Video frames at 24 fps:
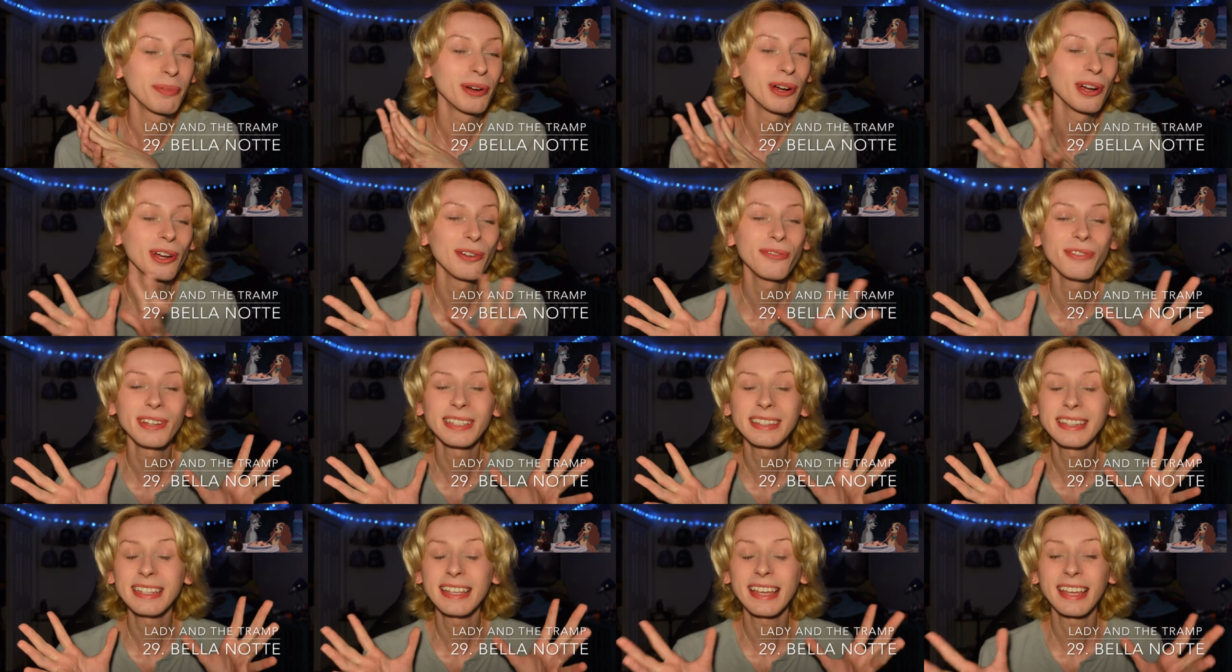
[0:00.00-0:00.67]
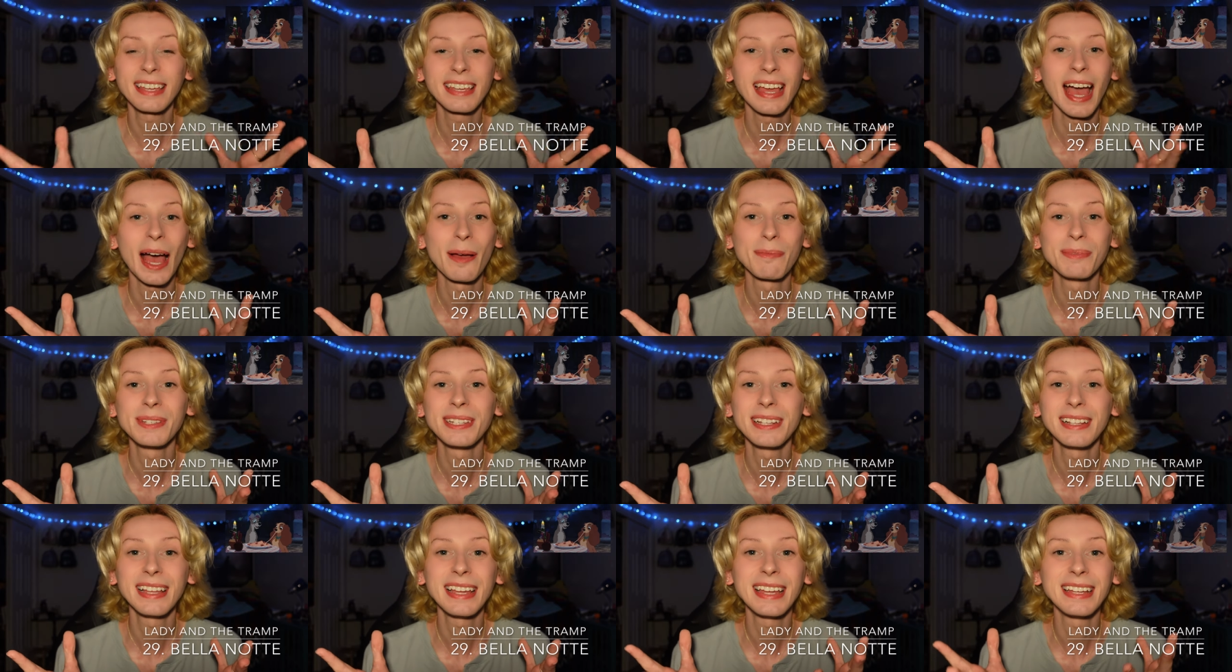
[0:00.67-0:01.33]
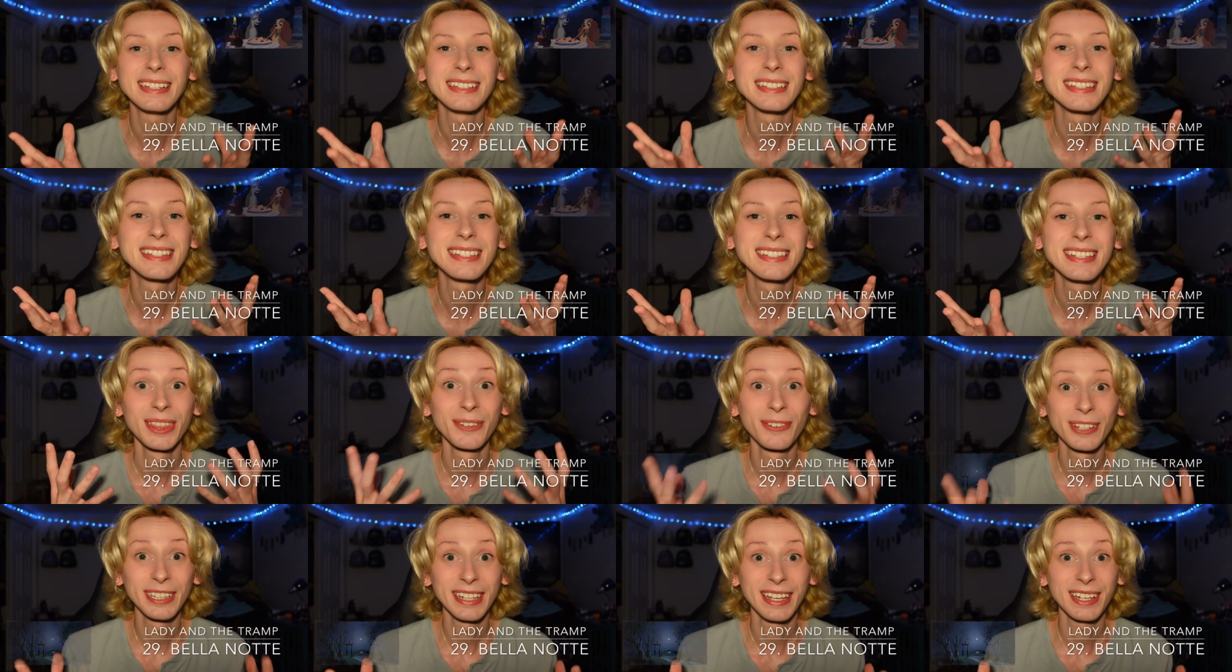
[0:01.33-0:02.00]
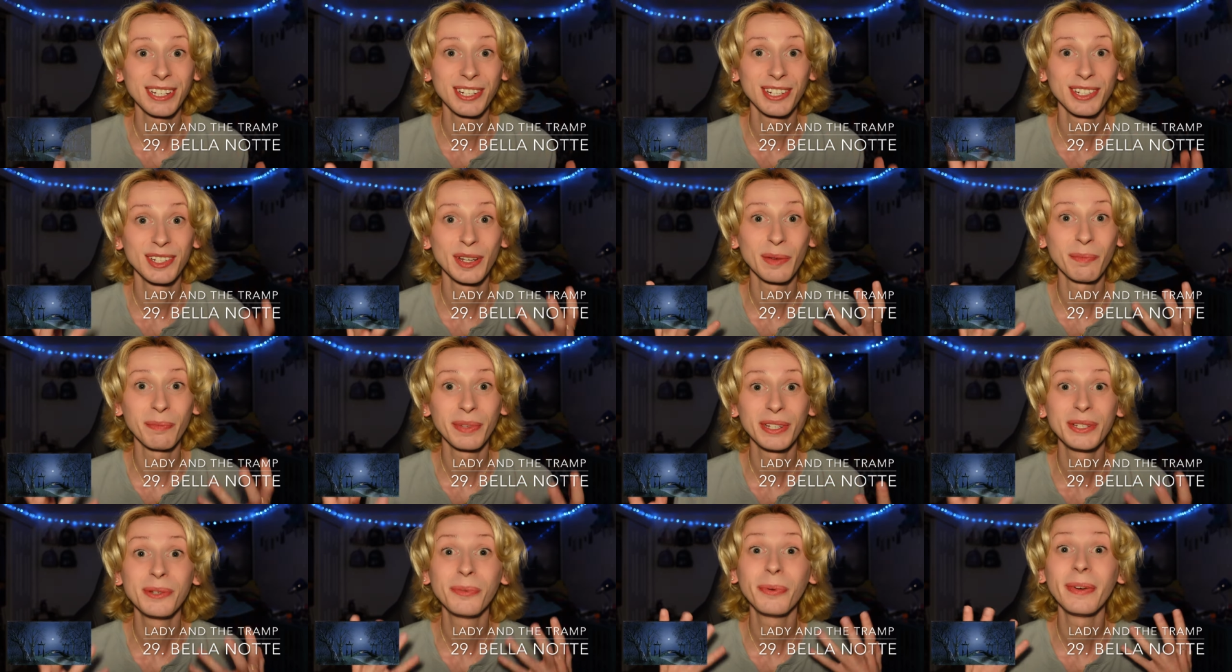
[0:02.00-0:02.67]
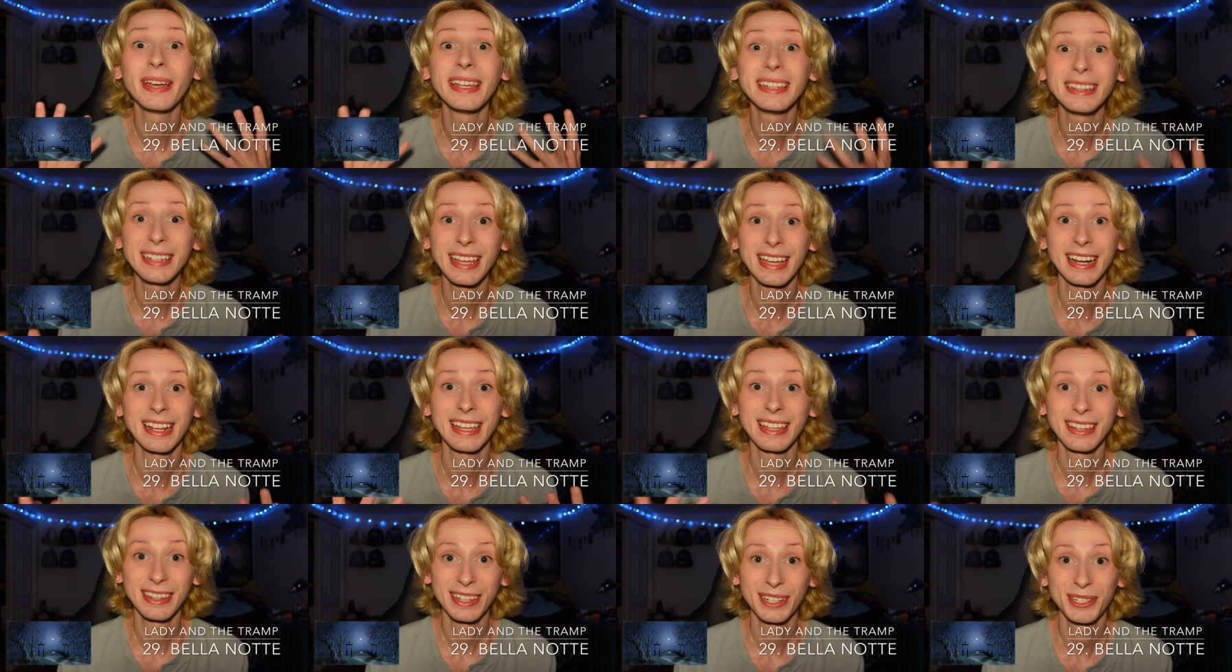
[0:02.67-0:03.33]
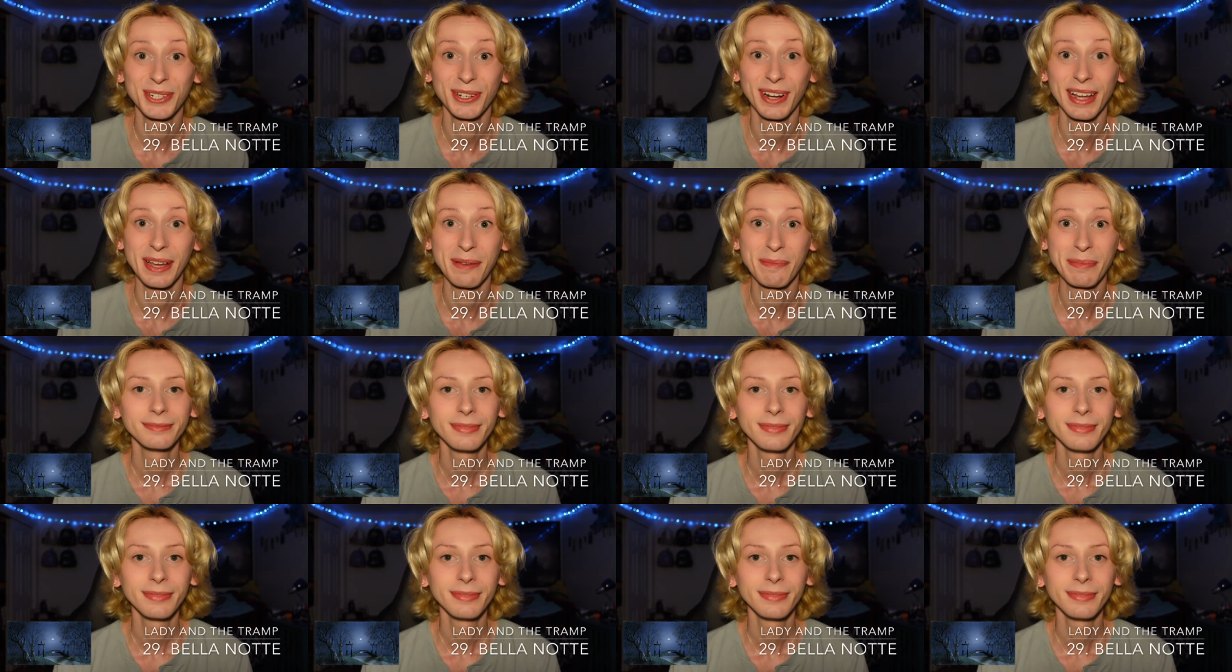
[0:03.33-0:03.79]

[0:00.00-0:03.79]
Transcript: perfectly encapsulates the relationship between Lady and the Tramp.